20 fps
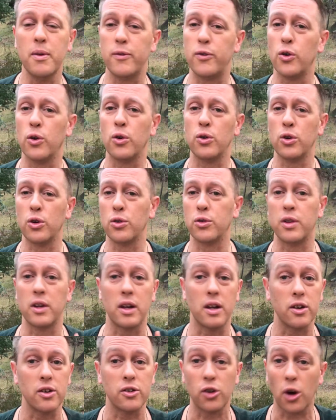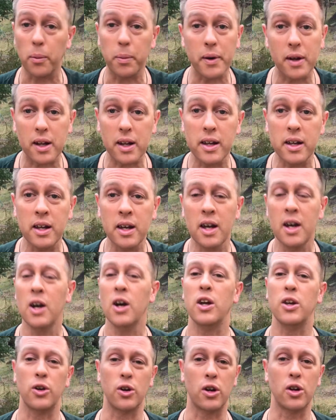If you're using it topically,
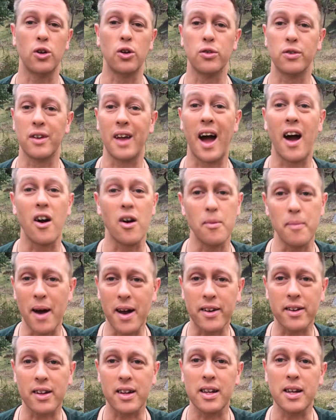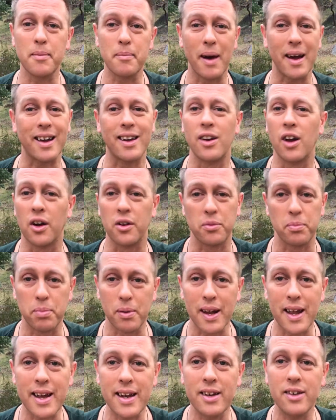you can use it aromatically and make a nice
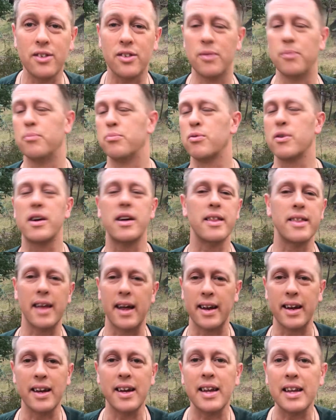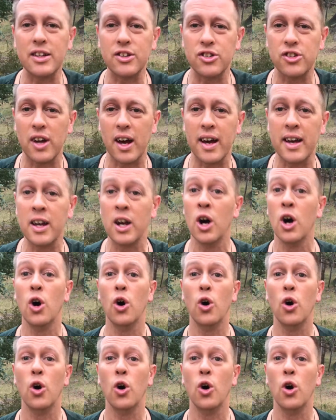blend and breathe that in each day,